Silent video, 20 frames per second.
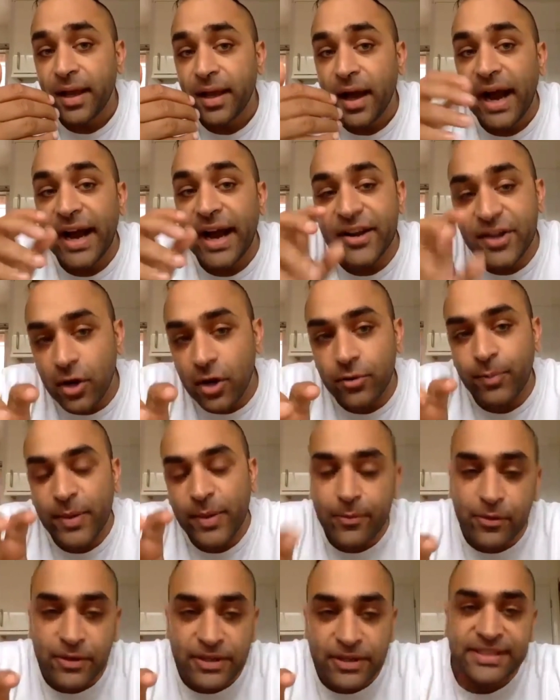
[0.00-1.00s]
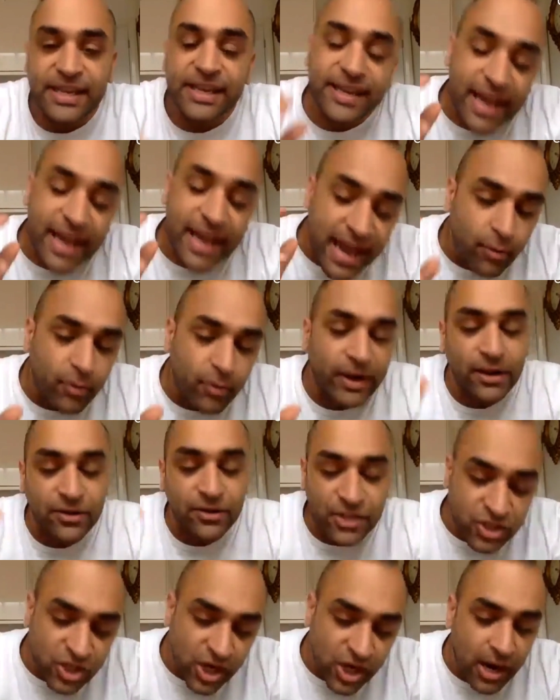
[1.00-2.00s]
I know people could say, yeah, when I was
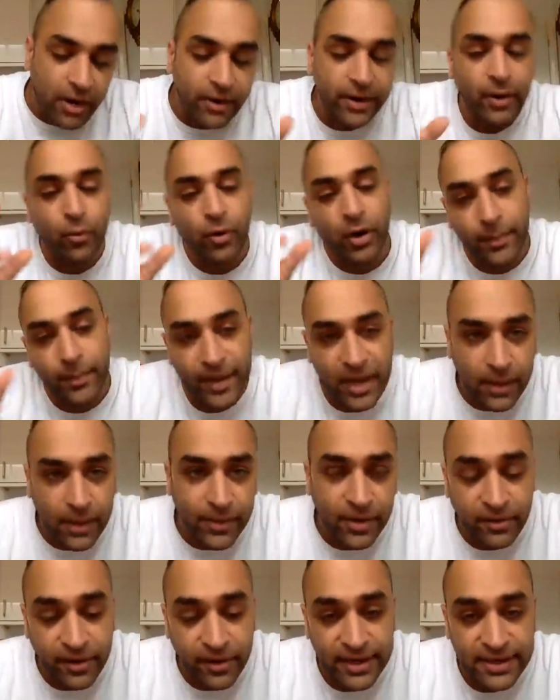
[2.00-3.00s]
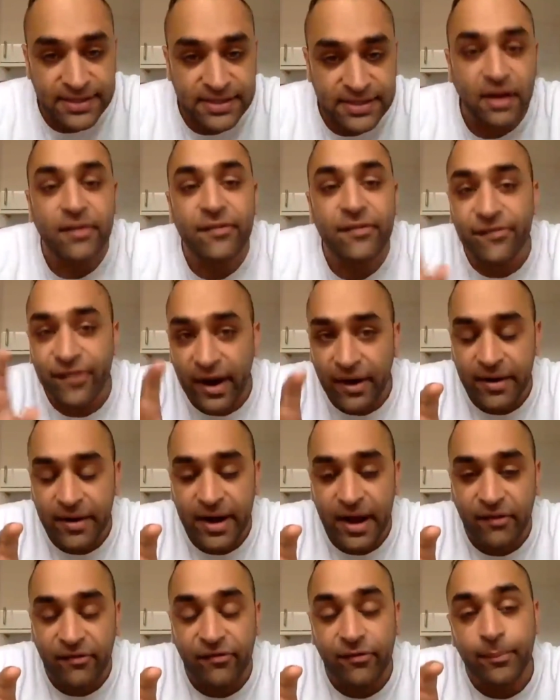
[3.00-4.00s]
a child, I want to become a cricketer. Fair
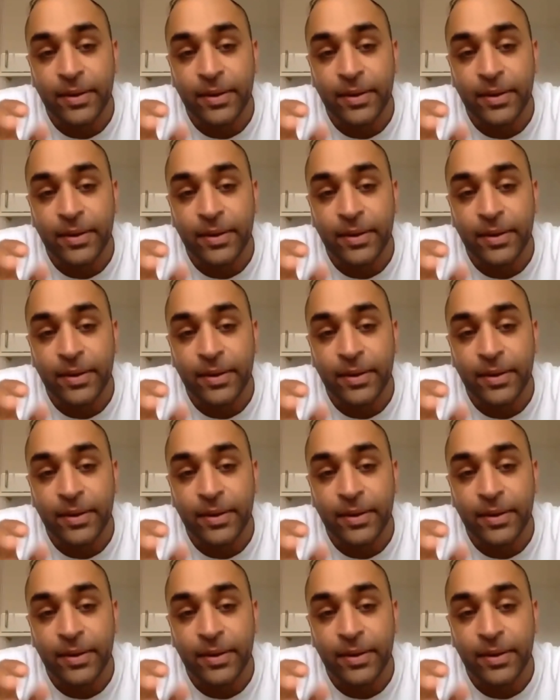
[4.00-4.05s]
enough.